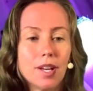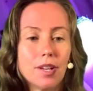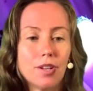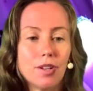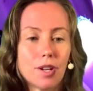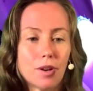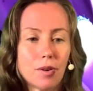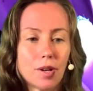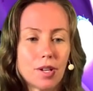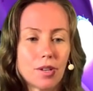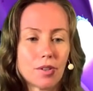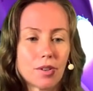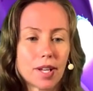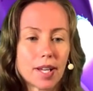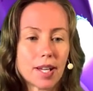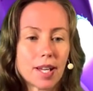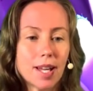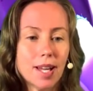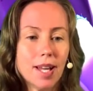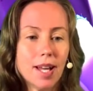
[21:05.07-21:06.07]
You know what you're
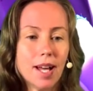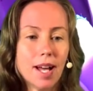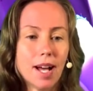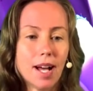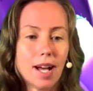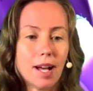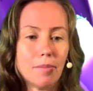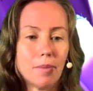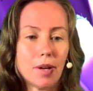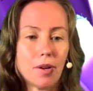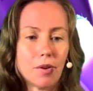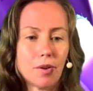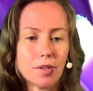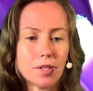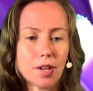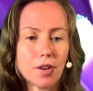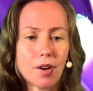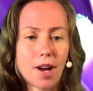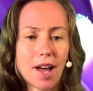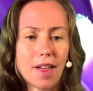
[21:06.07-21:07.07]
doing. And
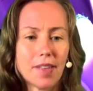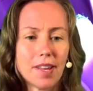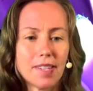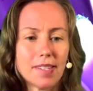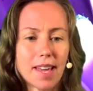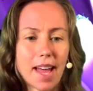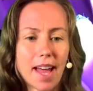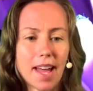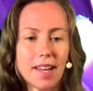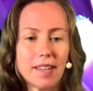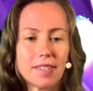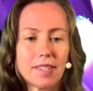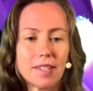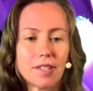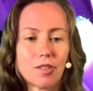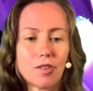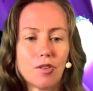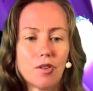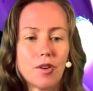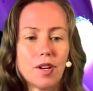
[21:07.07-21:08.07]
also, are these eggs in
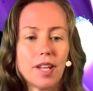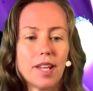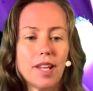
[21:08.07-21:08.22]
the corner